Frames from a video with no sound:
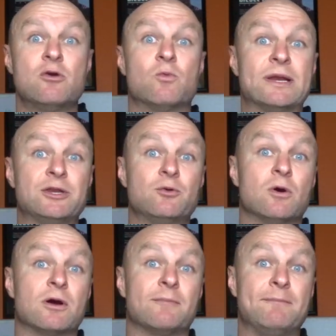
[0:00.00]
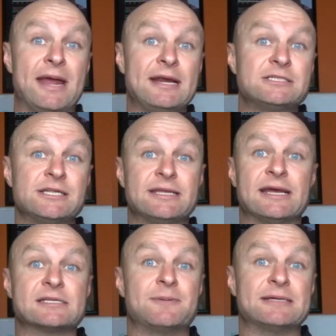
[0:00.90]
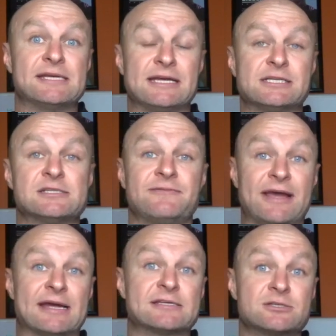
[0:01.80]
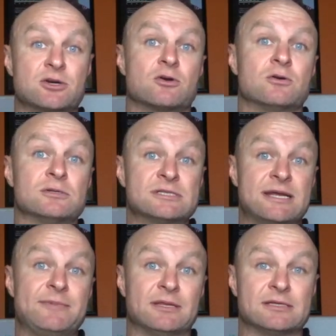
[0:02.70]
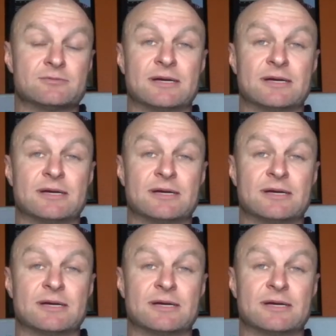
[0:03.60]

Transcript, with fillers: when you are managing the expectations of external stimulus.